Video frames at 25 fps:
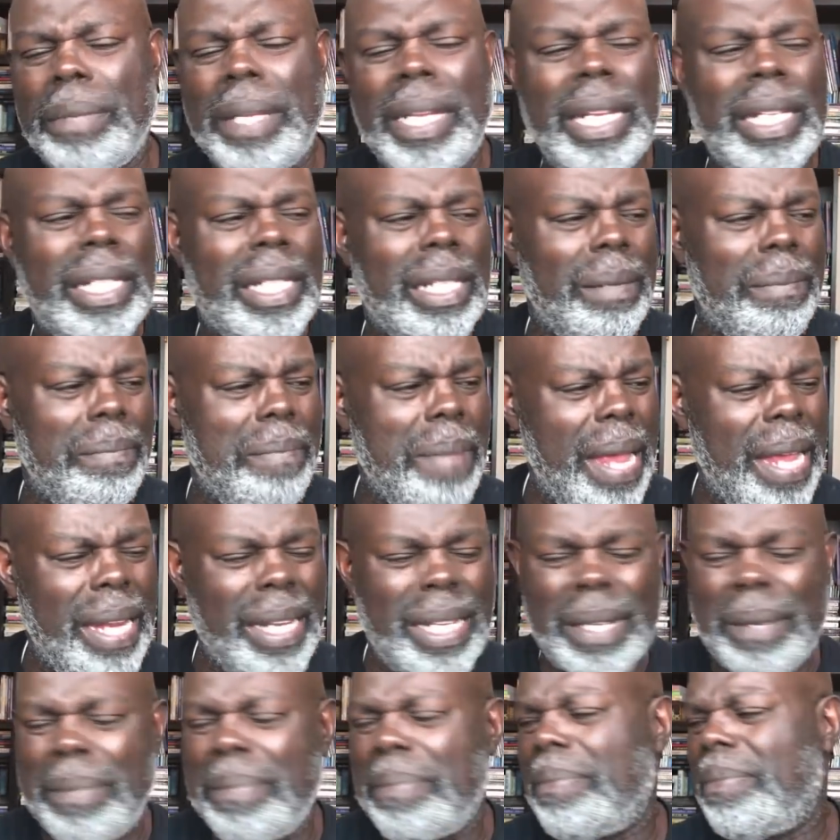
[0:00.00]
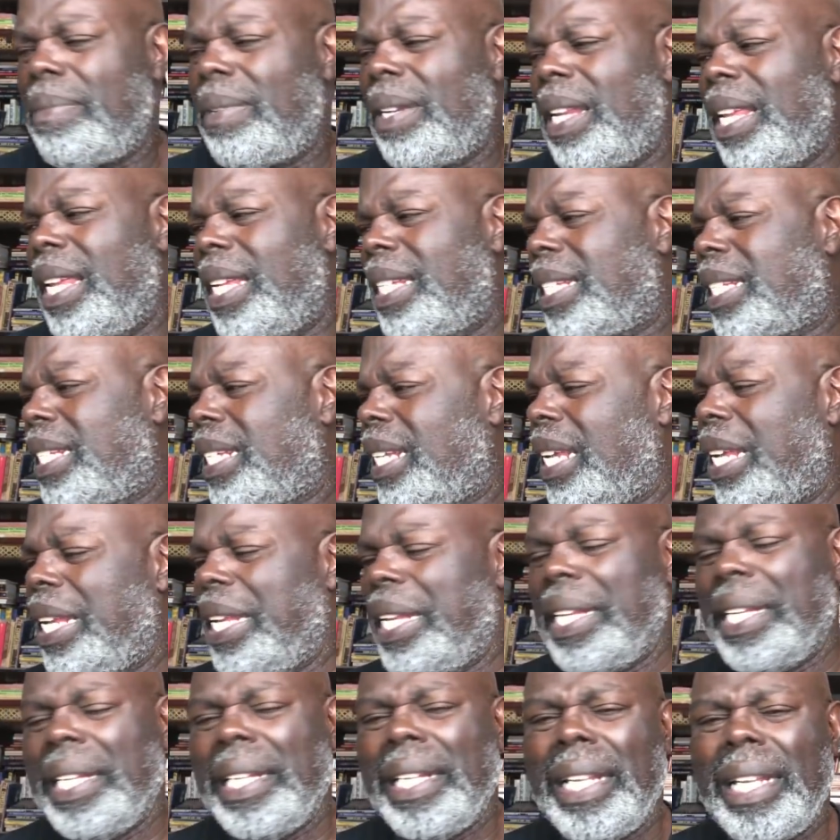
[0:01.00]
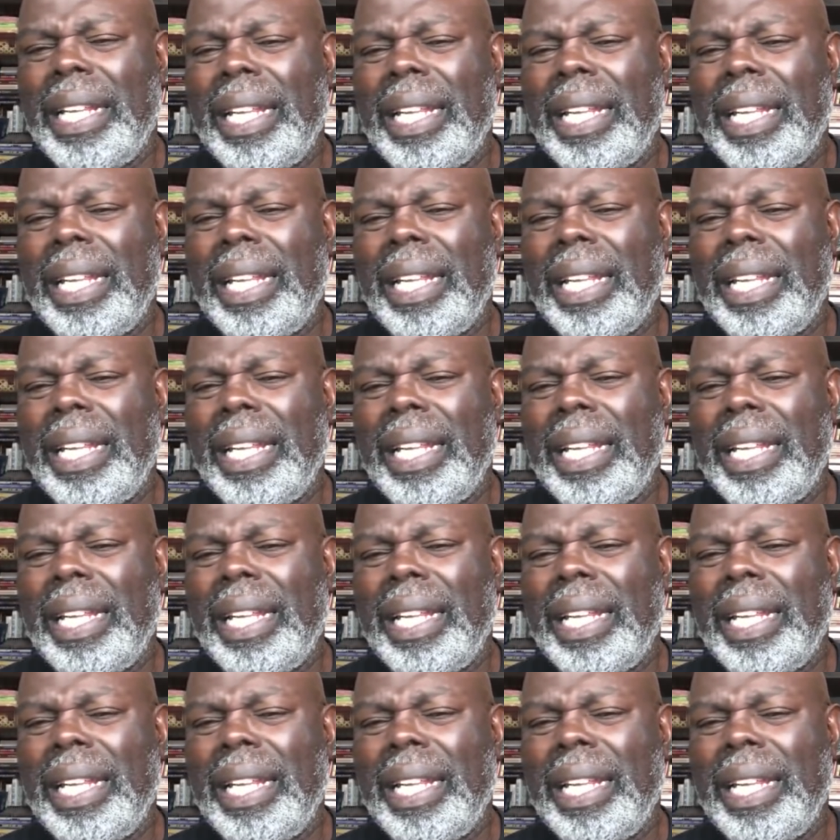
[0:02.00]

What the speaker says: They said, Bishop, listen.